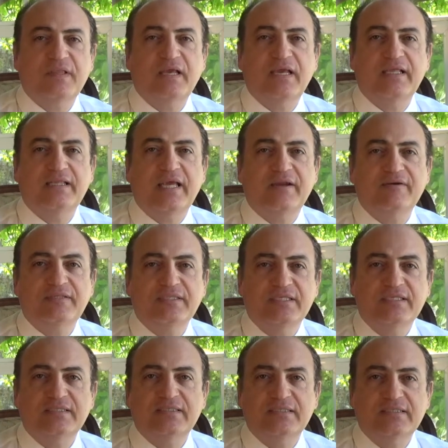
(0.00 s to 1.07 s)
And
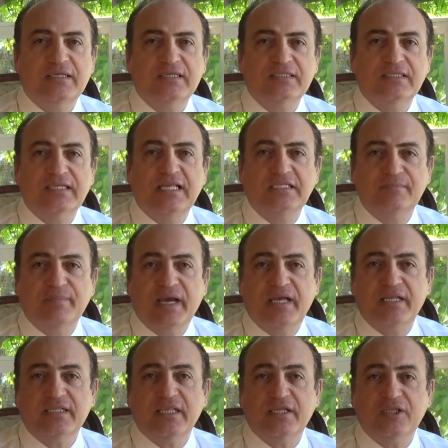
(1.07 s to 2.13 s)
Arestin is an
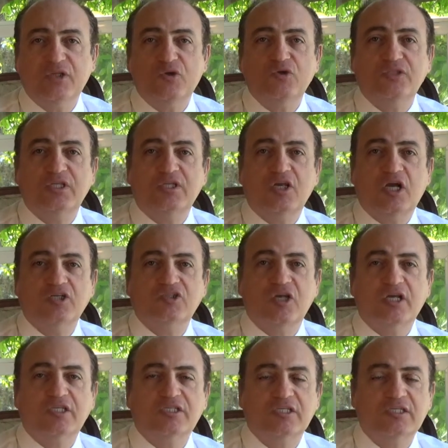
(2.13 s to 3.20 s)
antibiotic that is used in
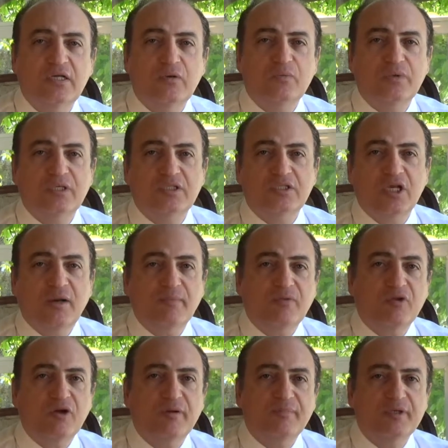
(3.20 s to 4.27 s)
conjunction with gum
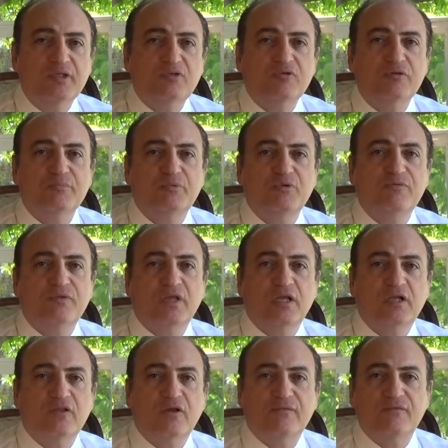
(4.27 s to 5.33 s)
therapy to improve the
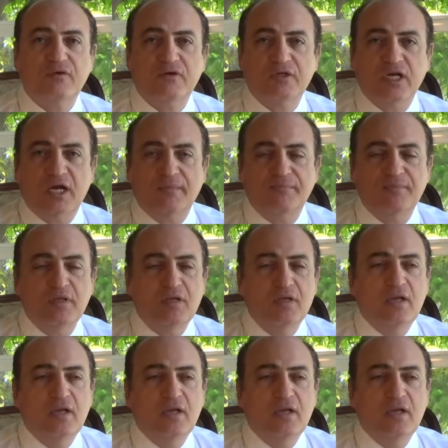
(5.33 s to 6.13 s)
health of your gum.